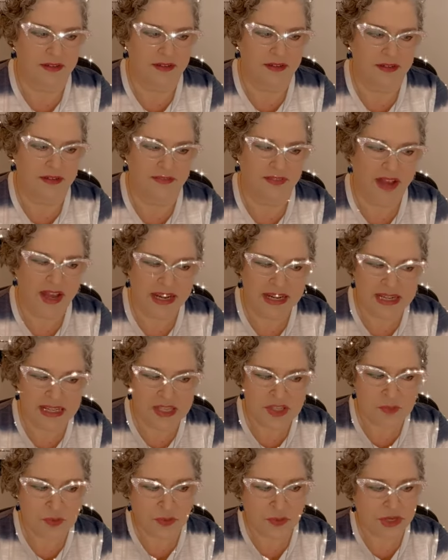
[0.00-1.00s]
Divine
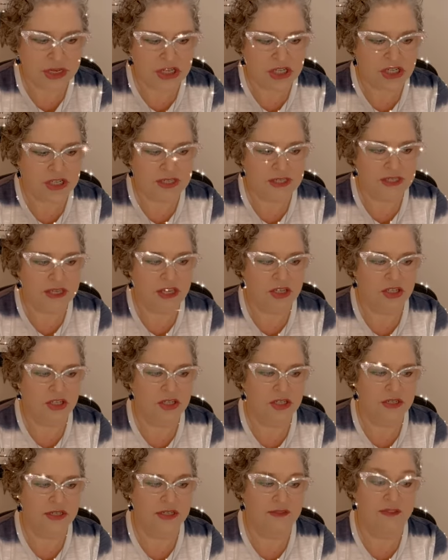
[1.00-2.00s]
inspiration
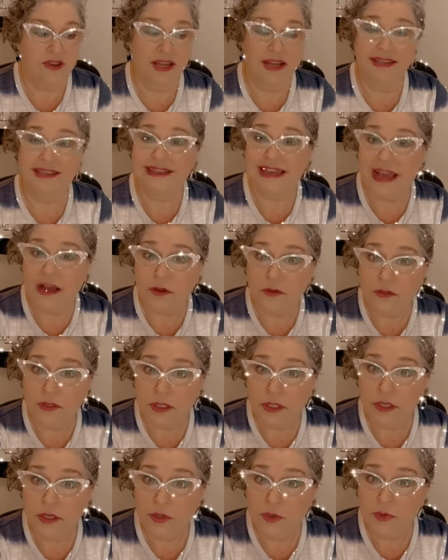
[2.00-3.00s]
session, divine
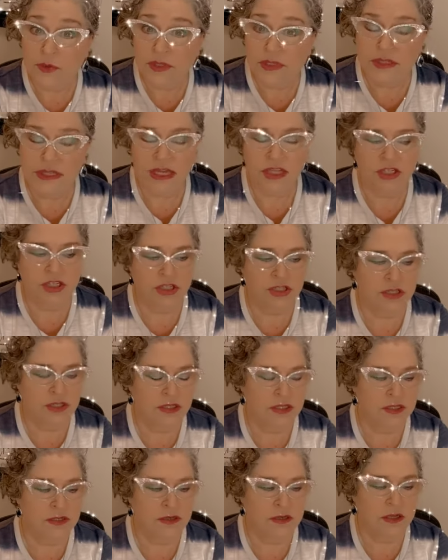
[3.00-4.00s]
download
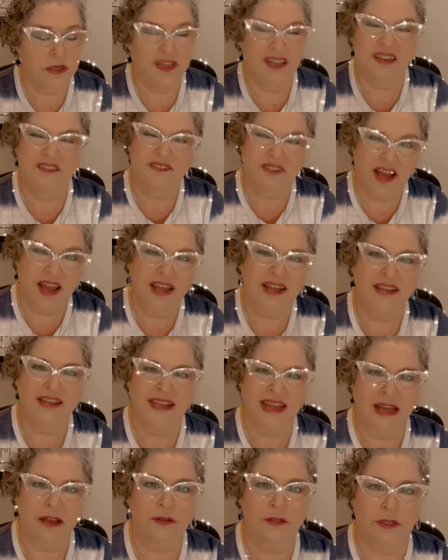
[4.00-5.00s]
session, divine
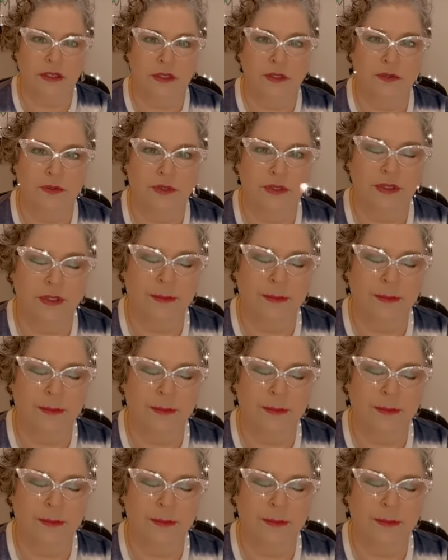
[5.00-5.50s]
download.